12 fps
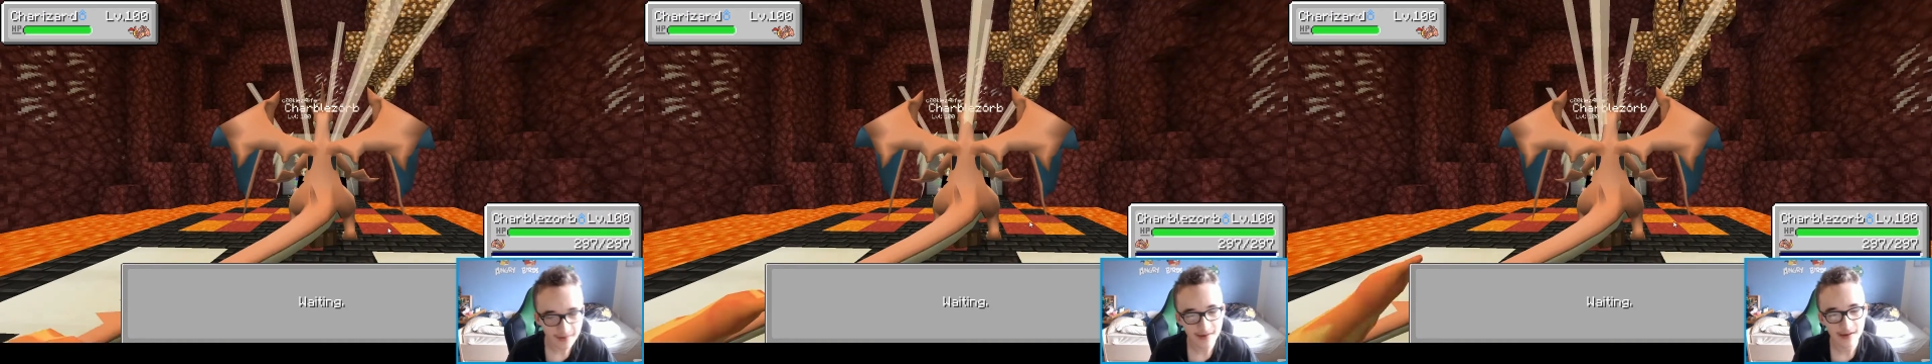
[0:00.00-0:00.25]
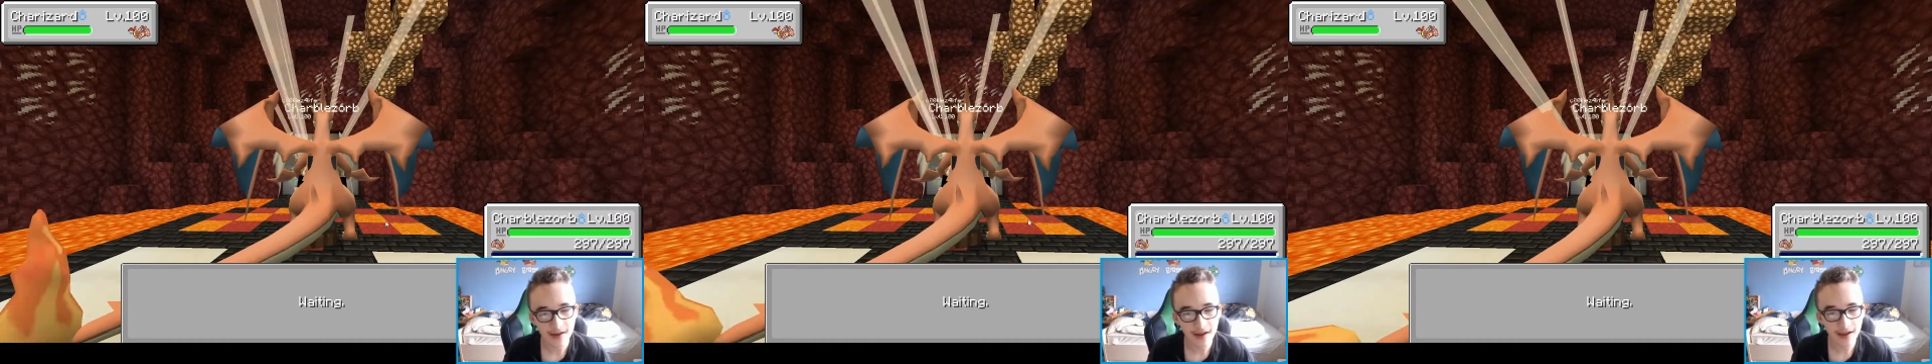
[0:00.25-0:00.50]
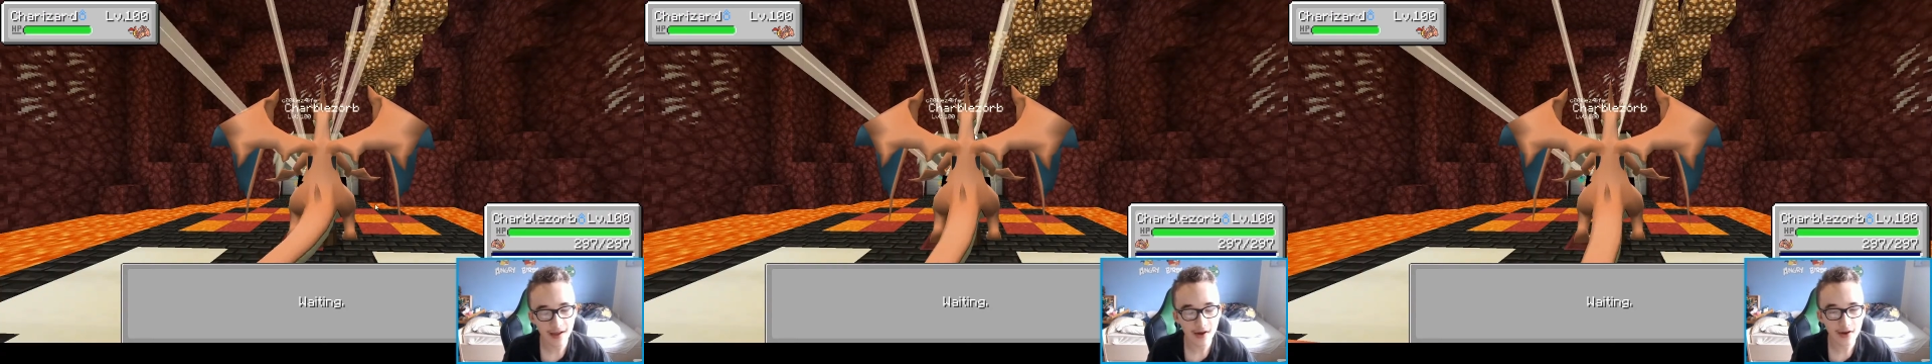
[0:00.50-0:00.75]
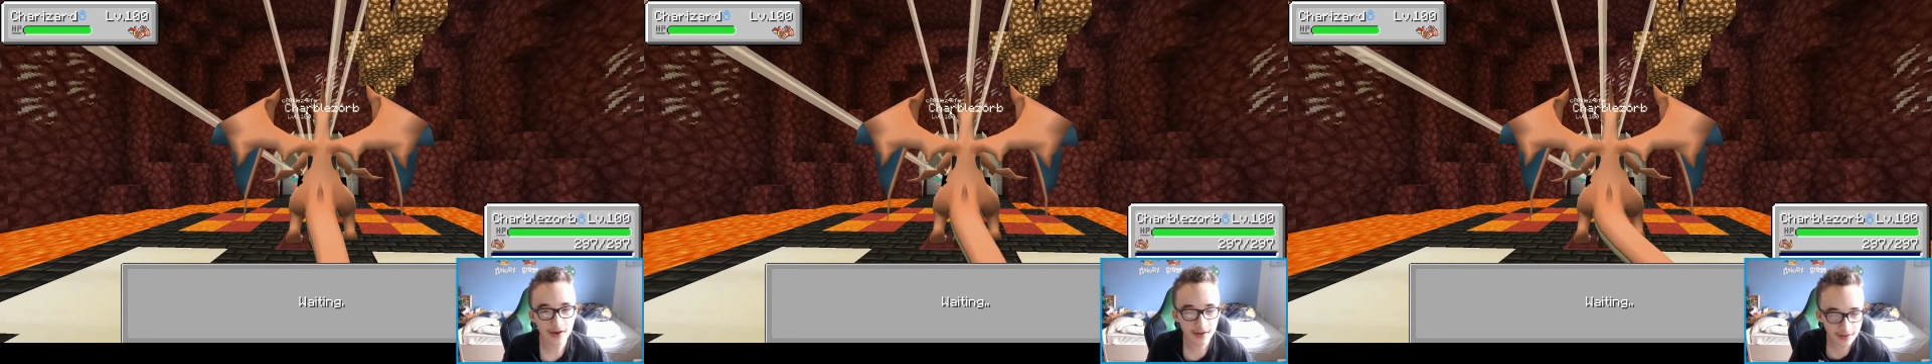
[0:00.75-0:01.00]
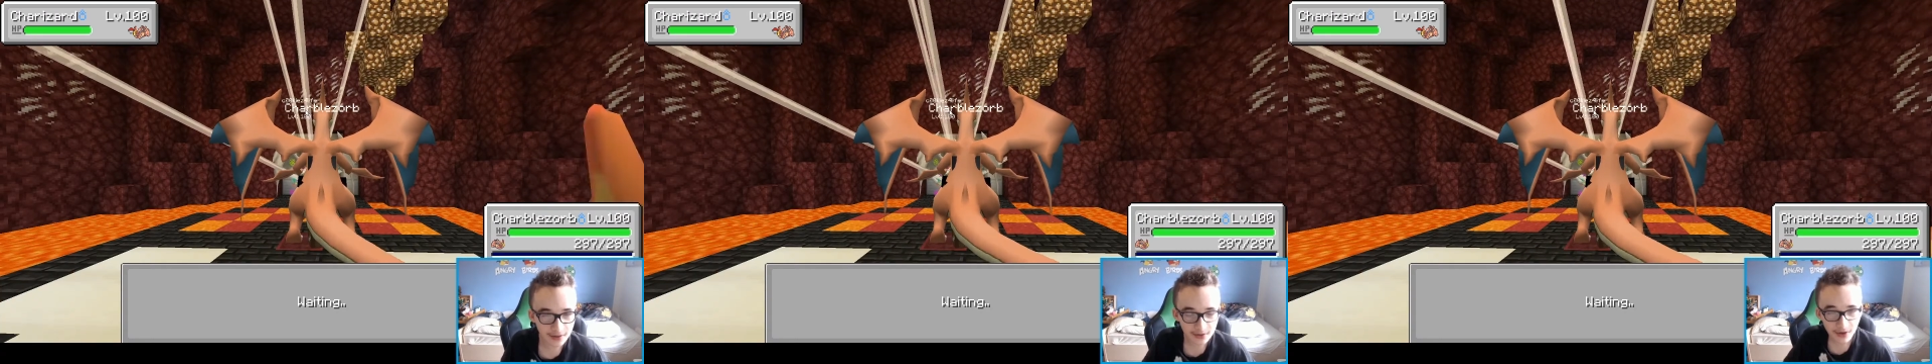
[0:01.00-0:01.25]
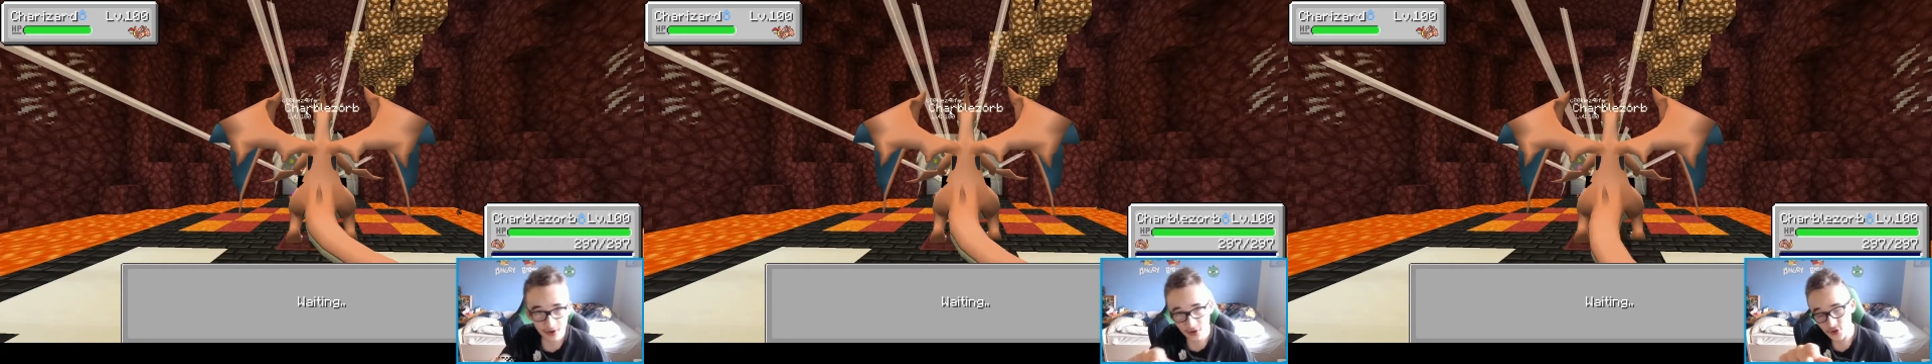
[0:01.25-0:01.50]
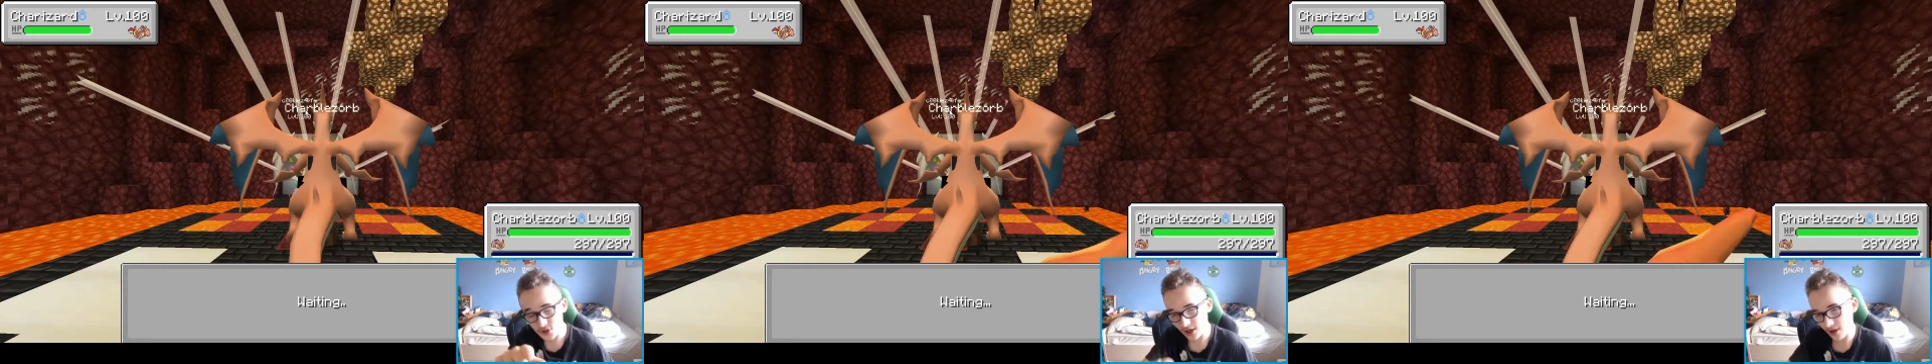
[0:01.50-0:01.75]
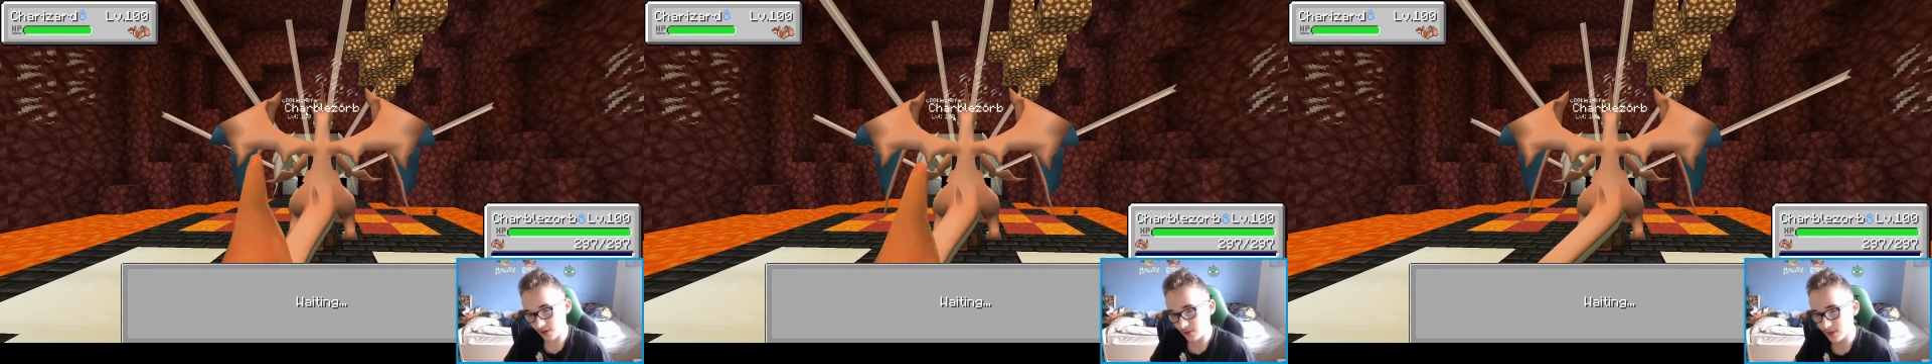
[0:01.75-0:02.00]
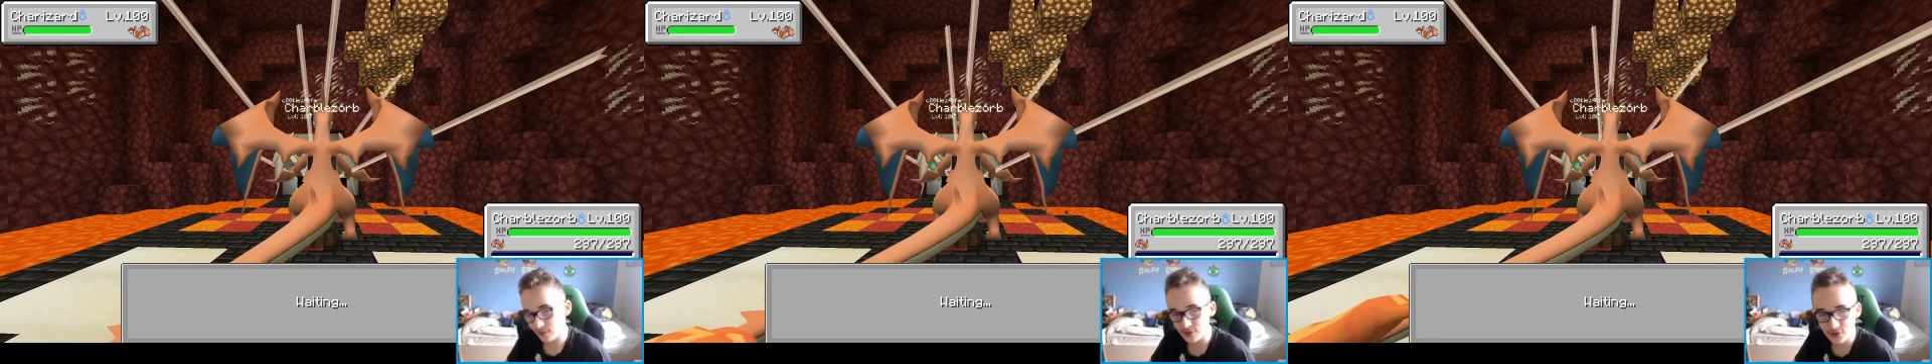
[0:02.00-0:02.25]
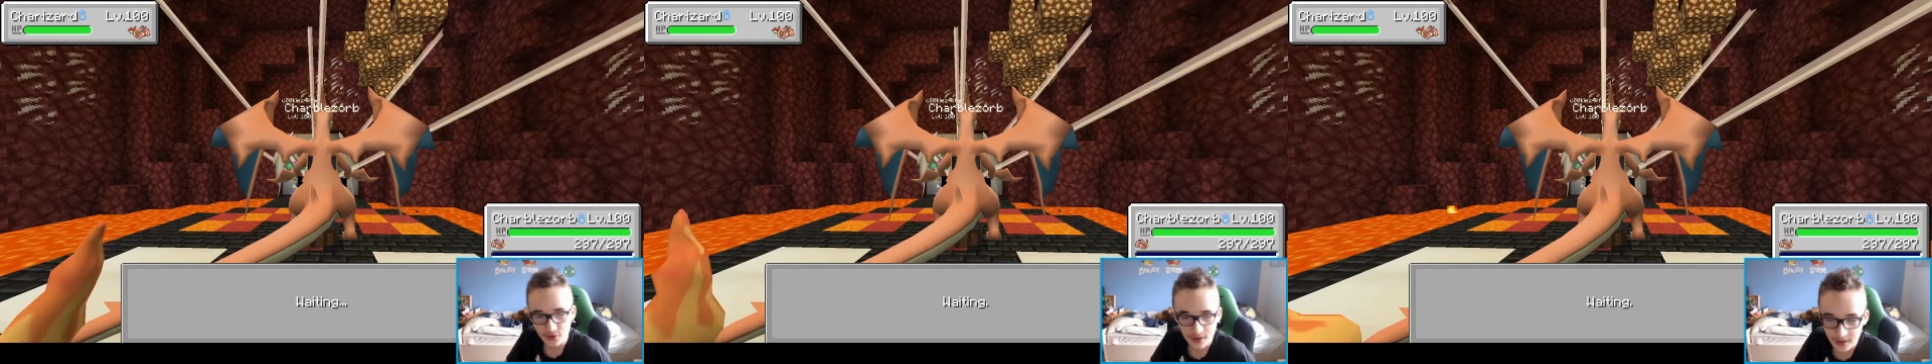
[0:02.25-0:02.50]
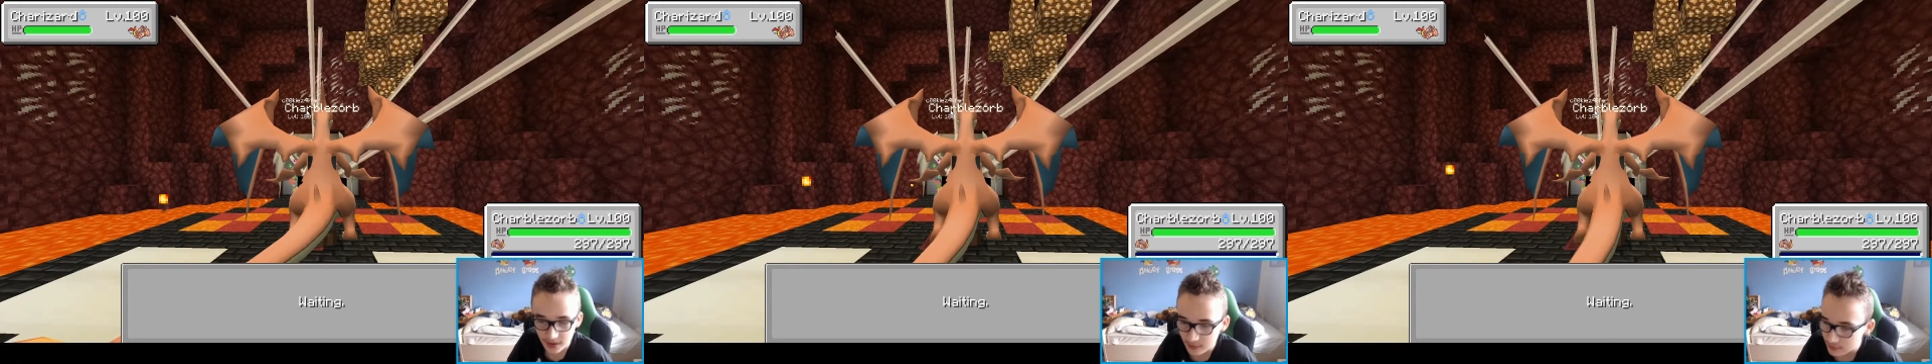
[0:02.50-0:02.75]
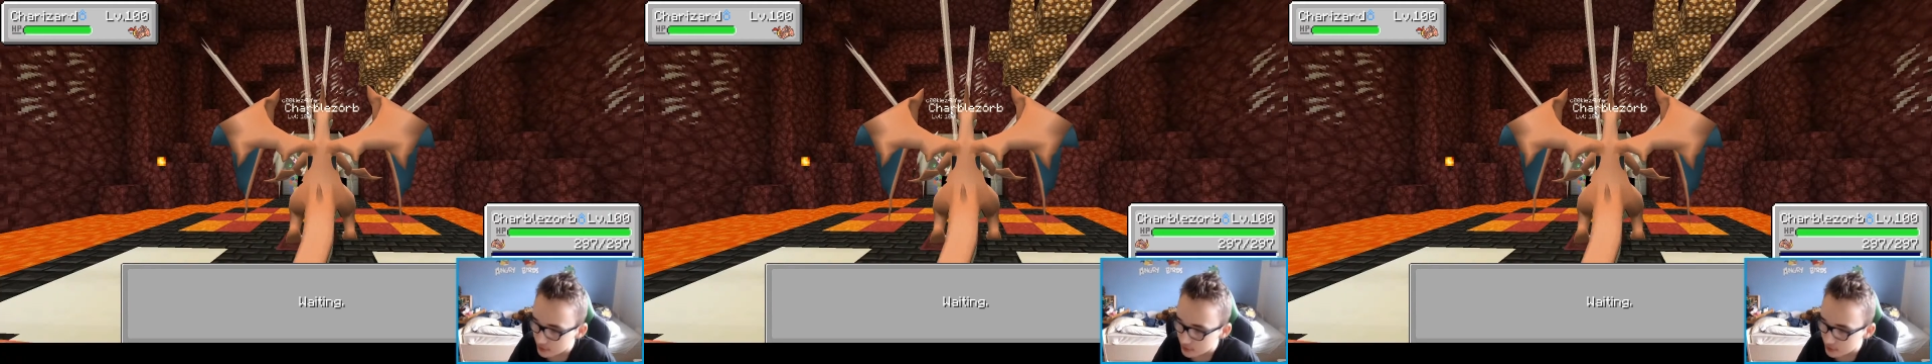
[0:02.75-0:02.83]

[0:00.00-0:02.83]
a, a little Undertale reference right there for you